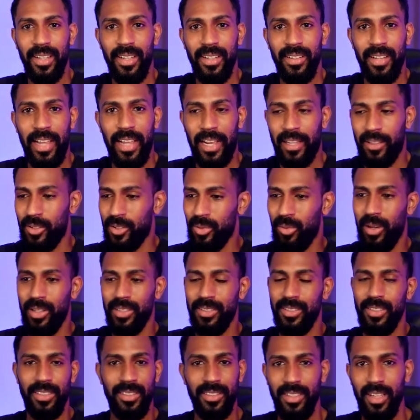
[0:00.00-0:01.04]
Take those
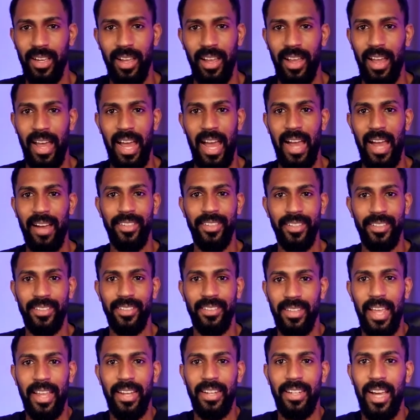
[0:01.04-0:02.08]
questions, have a
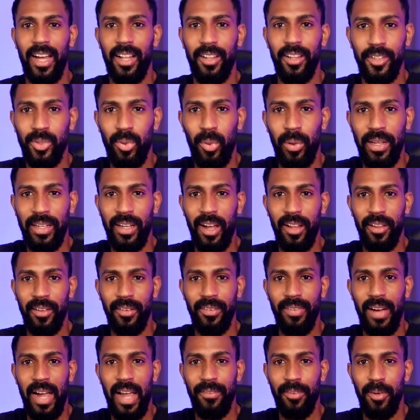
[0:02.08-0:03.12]
$10, $20
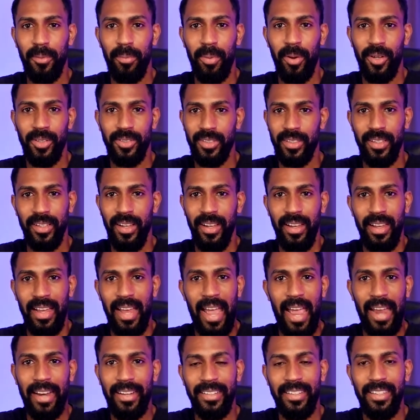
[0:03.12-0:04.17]
Fiverr person
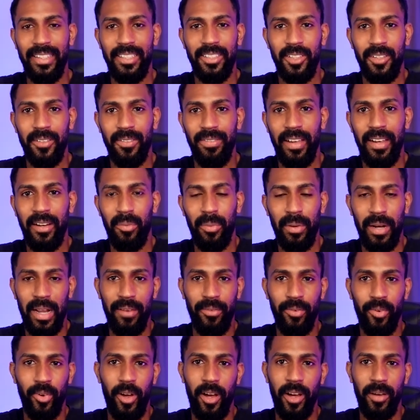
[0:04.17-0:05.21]
edit it to fit
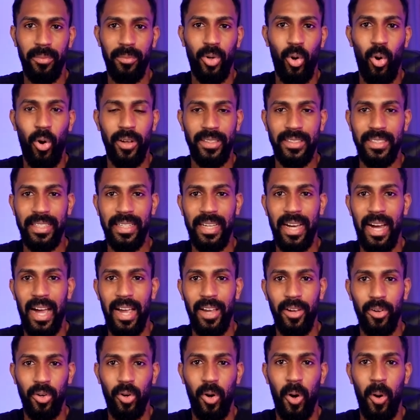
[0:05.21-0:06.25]
whatever our CI
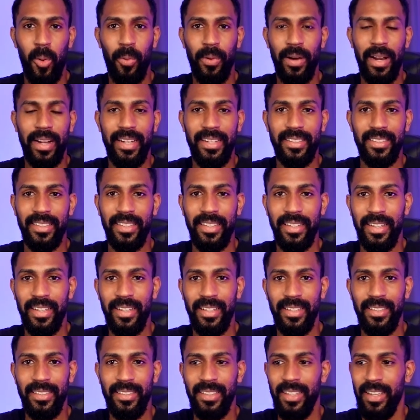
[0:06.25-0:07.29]
or corporate identity
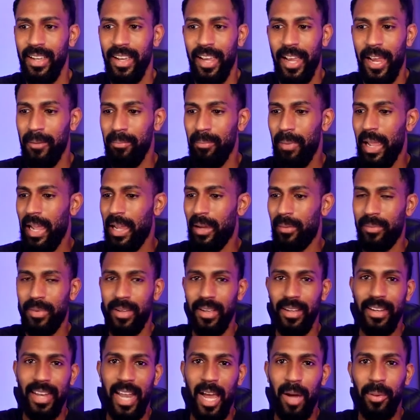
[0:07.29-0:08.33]
is, and bam,
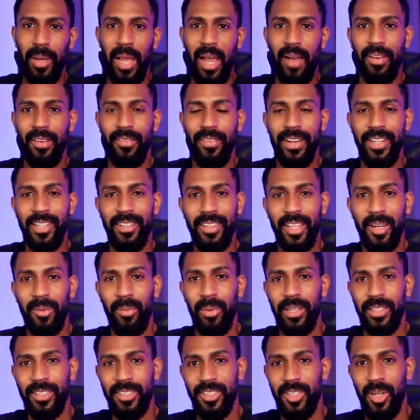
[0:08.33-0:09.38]
now we have a video that we
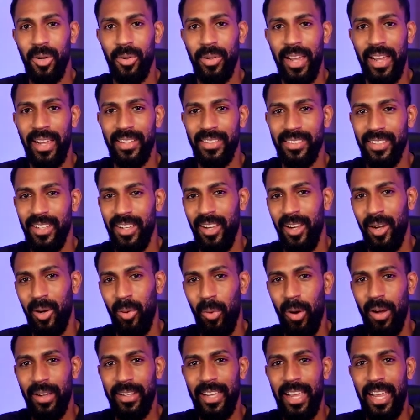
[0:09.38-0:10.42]
can showcase
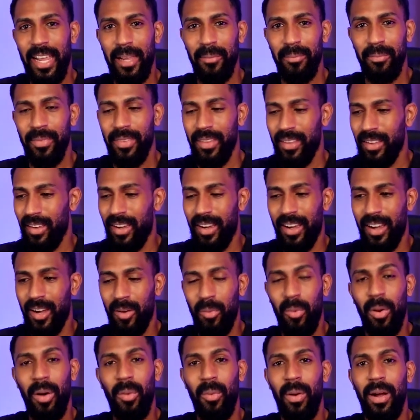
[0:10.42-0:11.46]
what came,
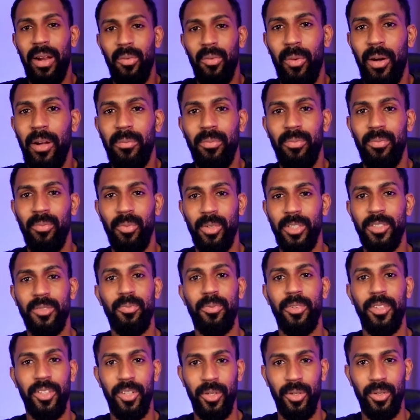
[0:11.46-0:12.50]
what was
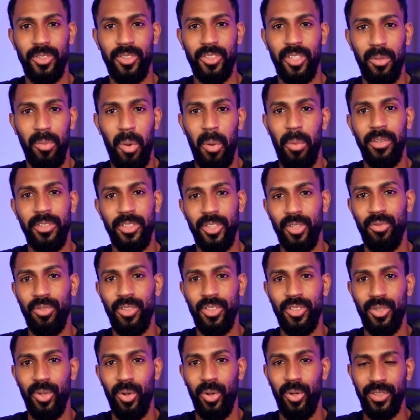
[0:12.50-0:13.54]
produced, and what was the
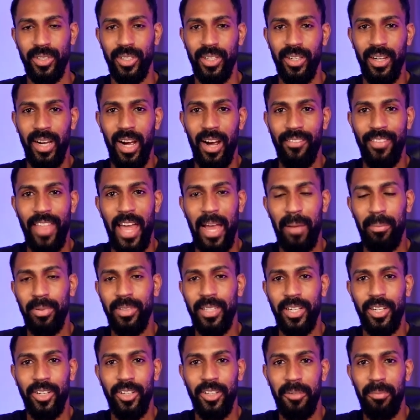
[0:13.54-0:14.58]
result of that
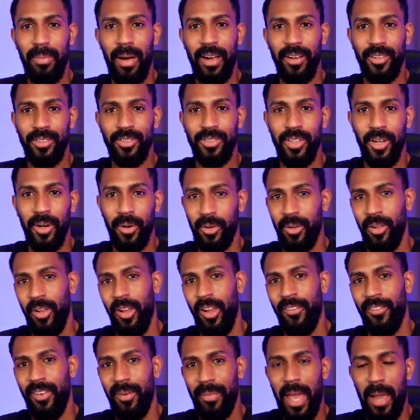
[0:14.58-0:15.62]
particular milestone
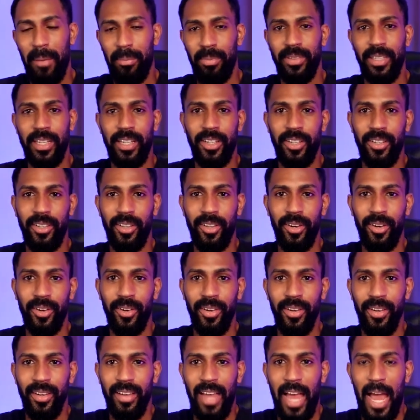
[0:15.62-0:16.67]
from that particular
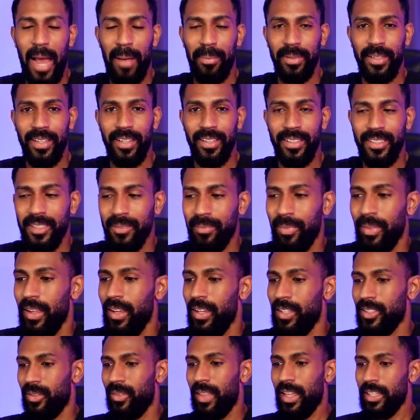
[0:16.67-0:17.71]
applicant.
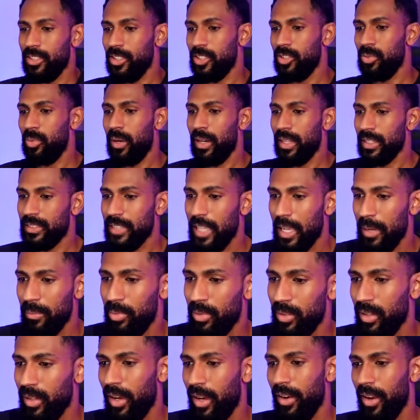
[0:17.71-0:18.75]
So that's just one
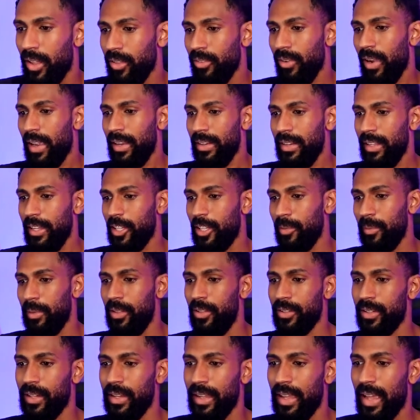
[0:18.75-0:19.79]
example. Another idea to be
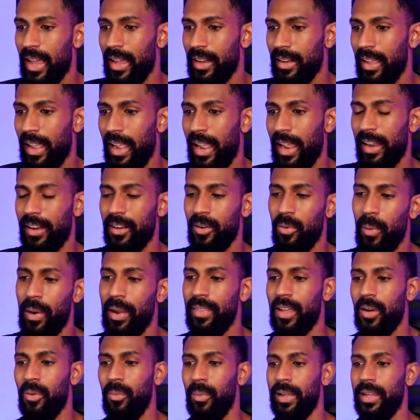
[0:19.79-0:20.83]
looking at, and a way
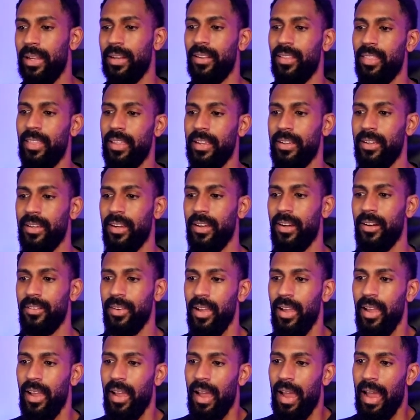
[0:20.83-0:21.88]
that we can think of
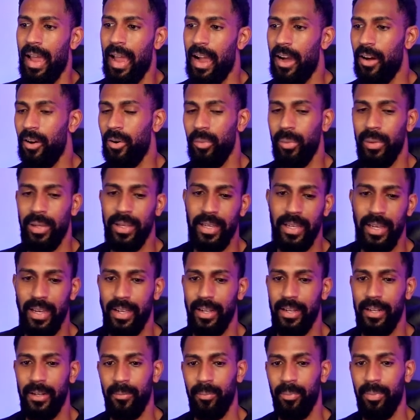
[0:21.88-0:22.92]
how we
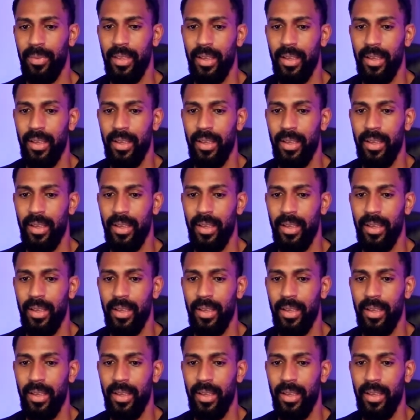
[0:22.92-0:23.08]
can